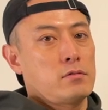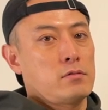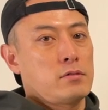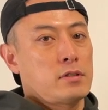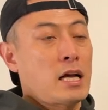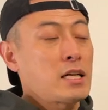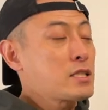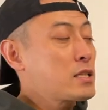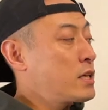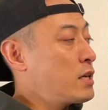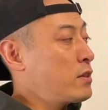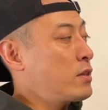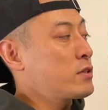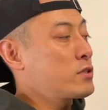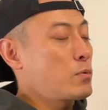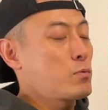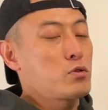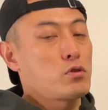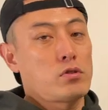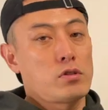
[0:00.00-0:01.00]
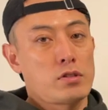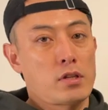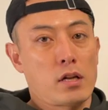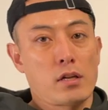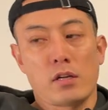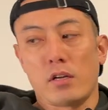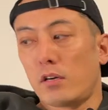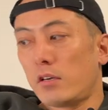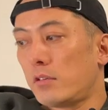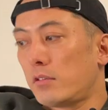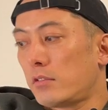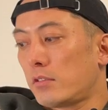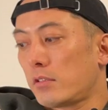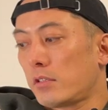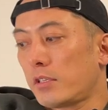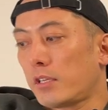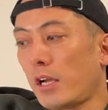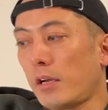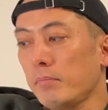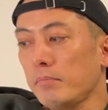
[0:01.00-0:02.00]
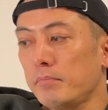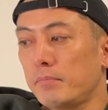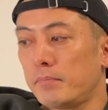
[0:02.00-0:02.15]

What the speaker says: That's key thing someone should understand here, okay?